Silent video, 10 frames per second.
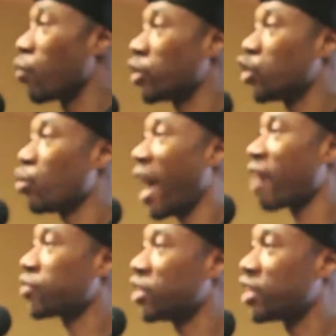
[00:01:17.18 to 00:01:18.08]
what you
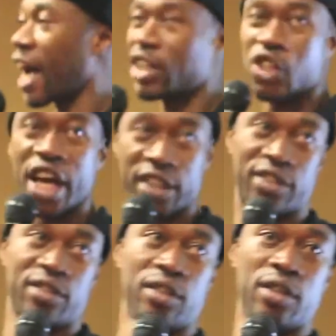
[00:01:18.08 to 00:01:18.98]
have to
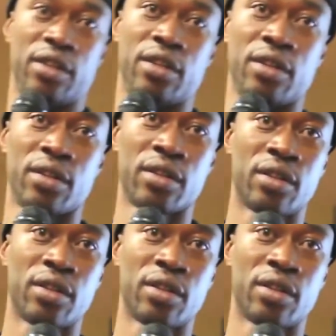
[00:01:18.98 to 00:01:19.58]
digest.